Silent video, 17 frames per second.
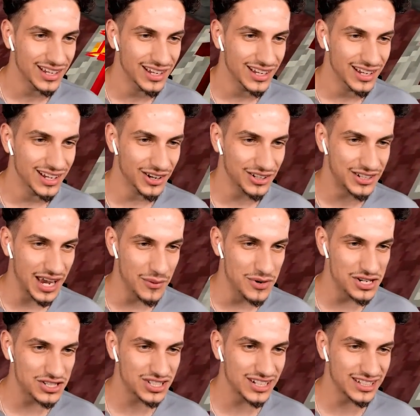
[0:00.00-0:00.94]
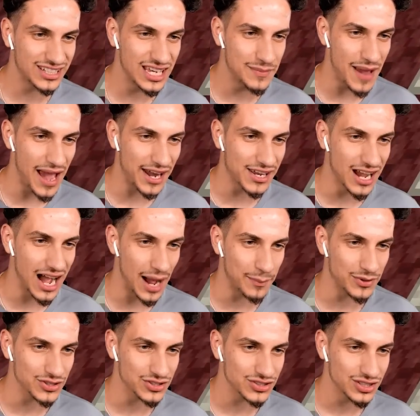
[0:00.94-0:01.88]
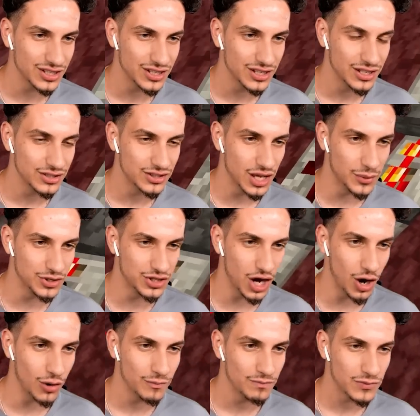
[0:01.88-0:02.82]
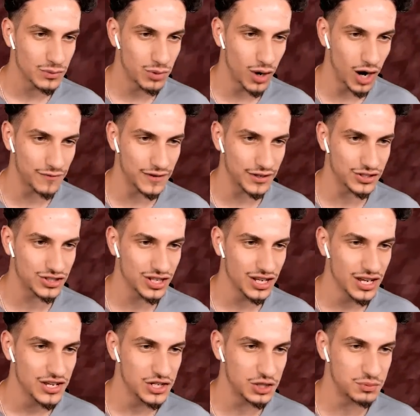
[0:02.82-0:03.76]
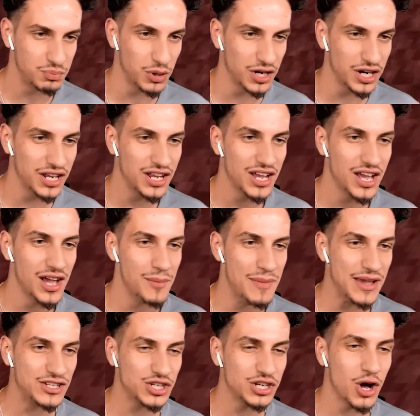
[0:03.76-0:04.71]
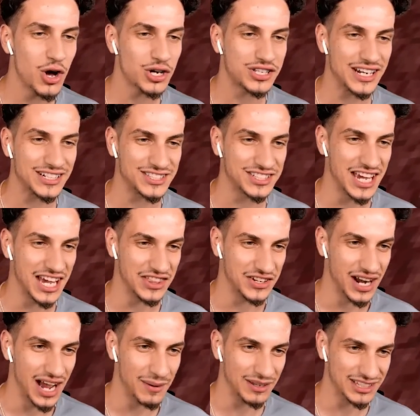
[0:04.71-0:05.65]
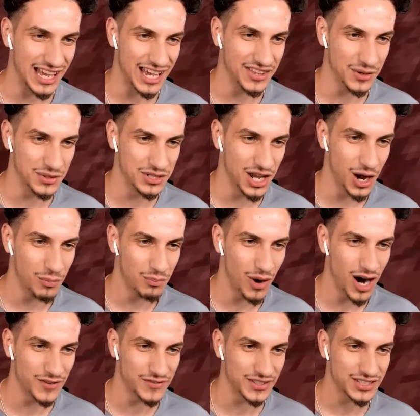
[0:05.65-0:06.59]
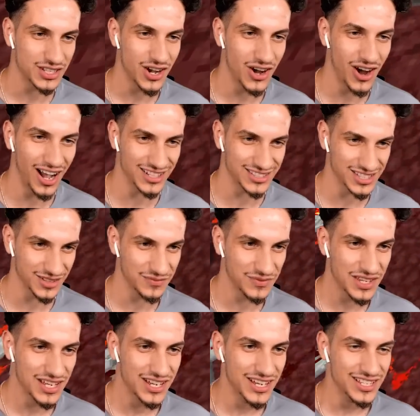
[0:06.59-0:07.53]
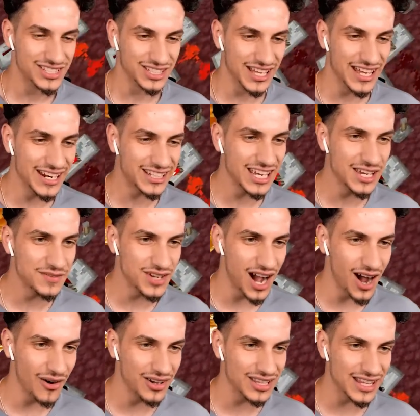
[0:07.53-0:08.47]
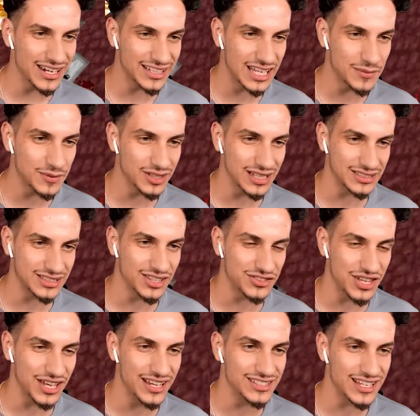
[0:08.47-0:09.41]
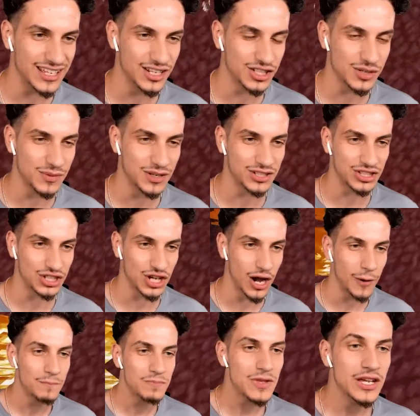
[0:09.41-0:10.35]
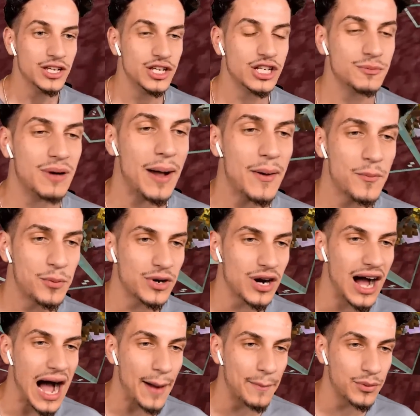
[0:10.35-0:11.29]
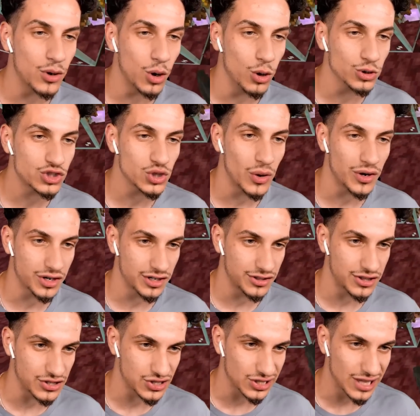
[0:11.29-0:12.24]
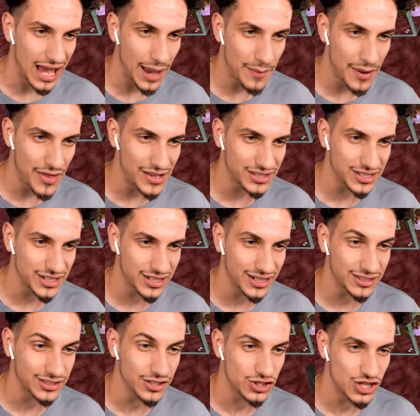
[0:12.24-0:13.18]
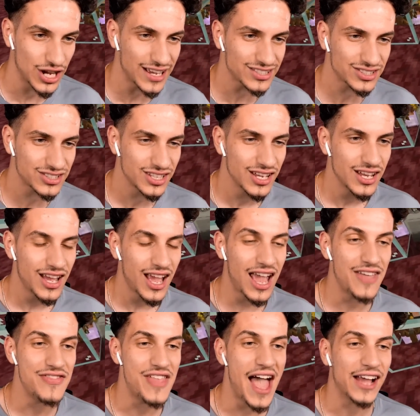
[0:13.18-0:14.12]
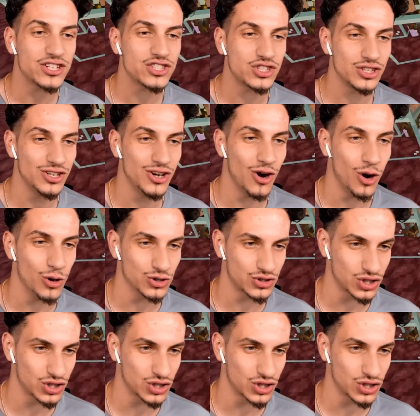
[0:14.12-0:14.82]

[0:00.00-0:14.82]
Okay, we're just going to keep adding hoppers. There we go. Perfect. Just put it, make sure it all connects together. How about that? There we go. Perfect. Awesome. So let it keep going, let it keep collecting things, and it should be good to go. You can probably put a hopper also underneath the slab, and that's gonna connect to the chest and that should also